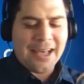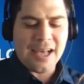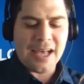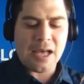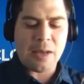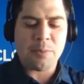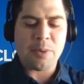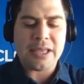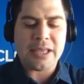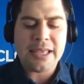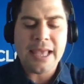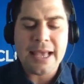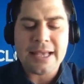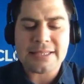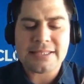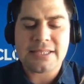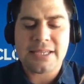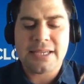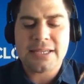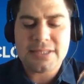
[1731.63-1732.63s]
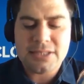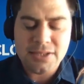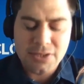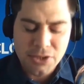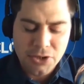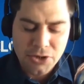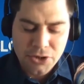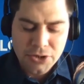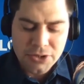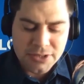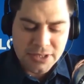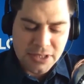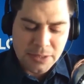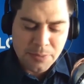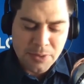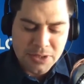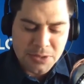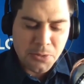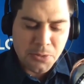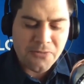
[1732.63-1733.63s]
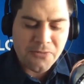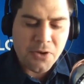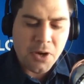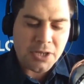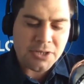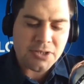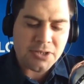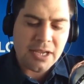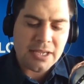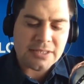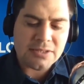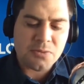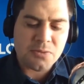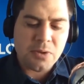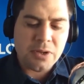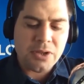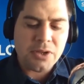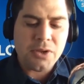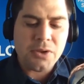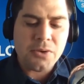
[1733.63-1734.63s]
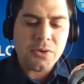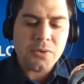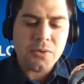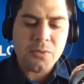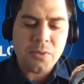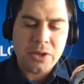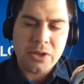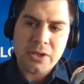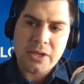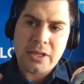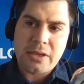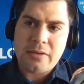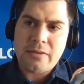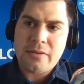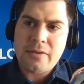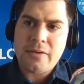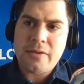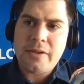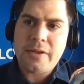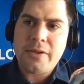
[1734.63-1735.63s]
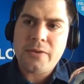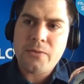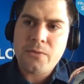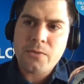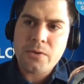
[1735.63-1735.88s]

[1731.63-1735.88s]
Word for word: Uh, but yes, it's you're using the principle of contrast when you when you can uh,